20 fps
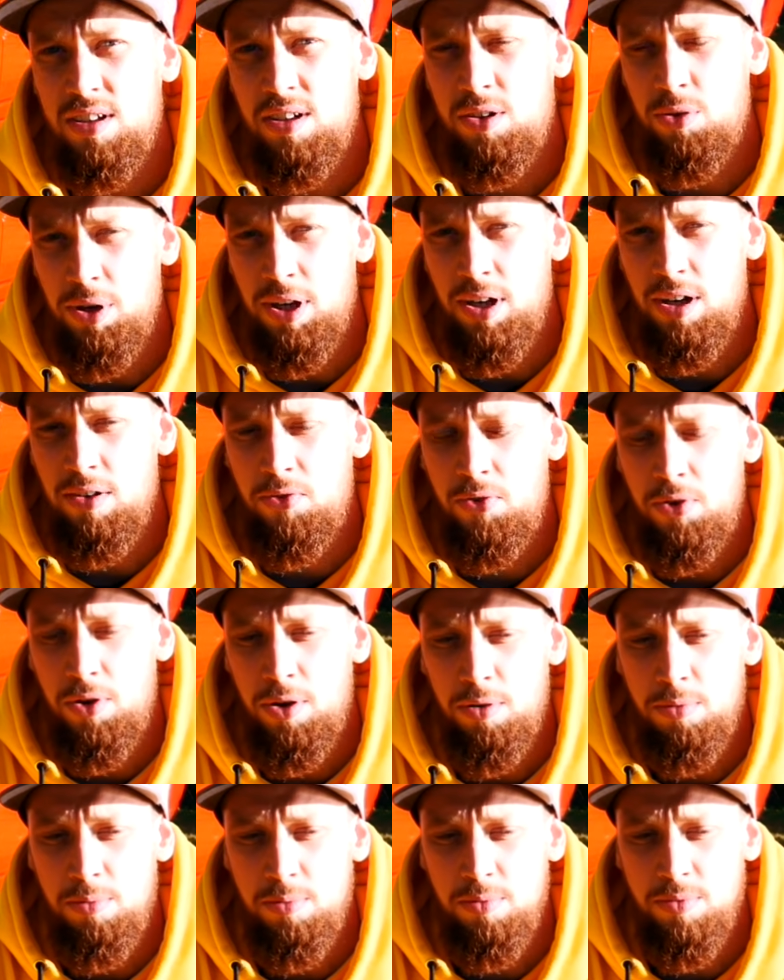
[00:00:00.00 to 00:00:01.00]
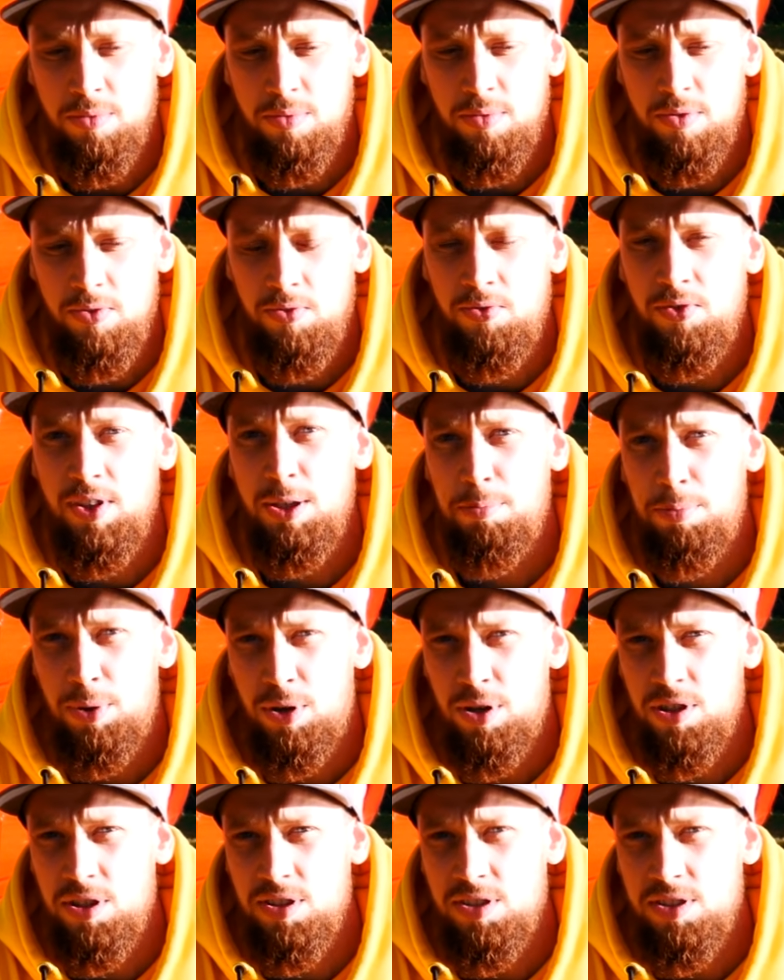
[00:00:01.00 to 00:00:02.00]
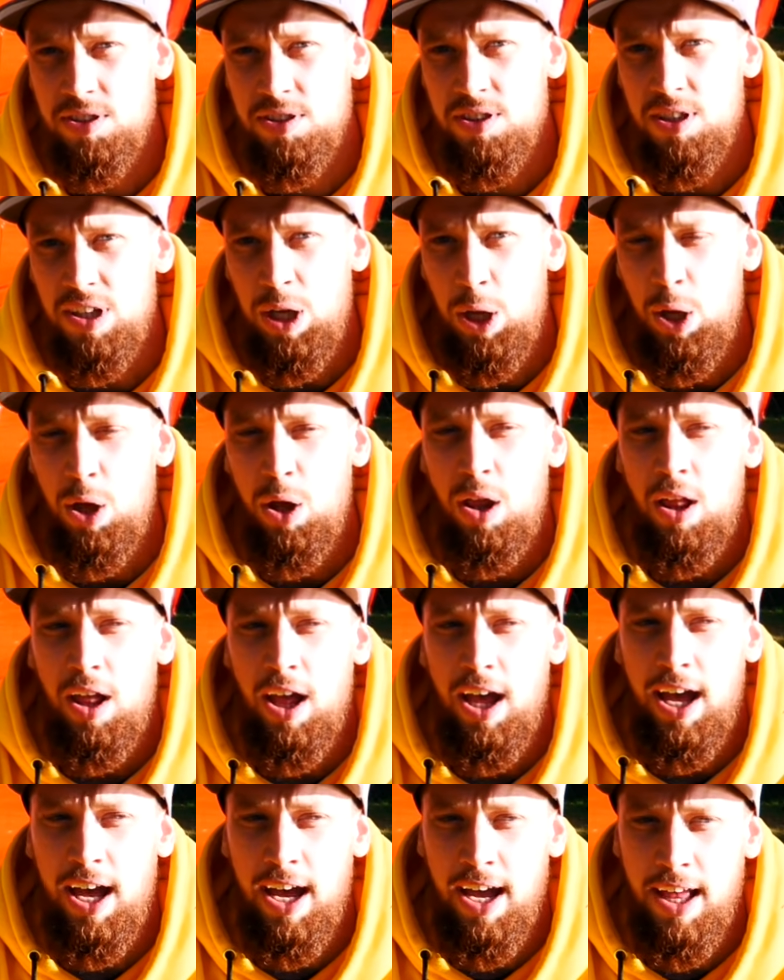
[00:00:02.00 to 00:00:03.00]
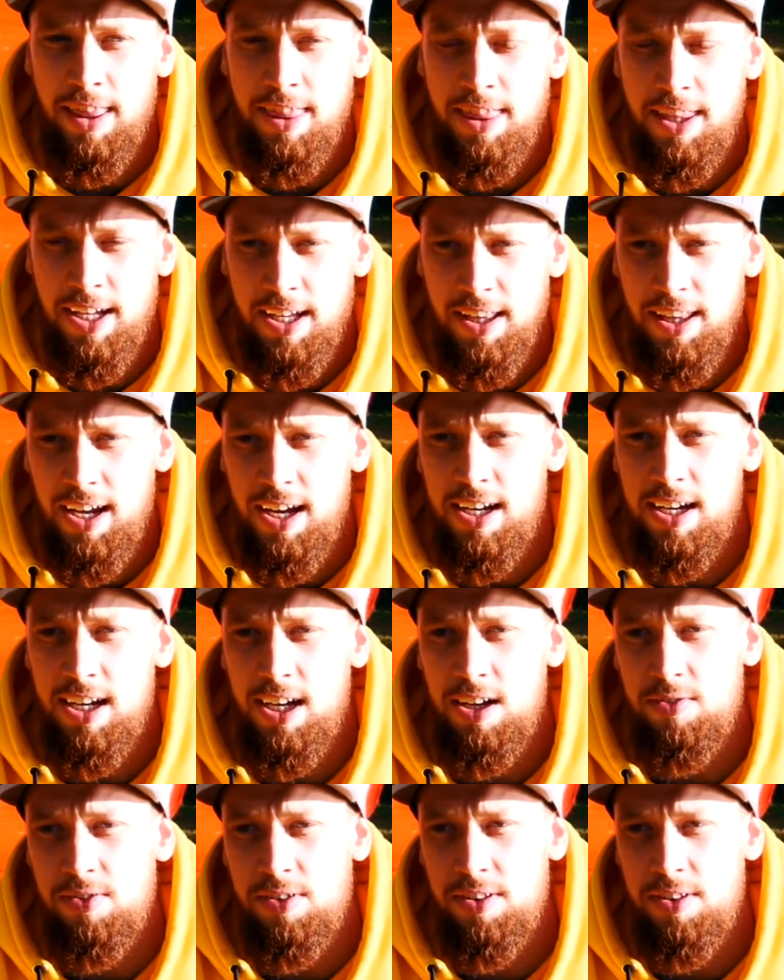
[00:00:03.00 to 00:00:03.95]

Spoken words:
grill from V Parts, and then I have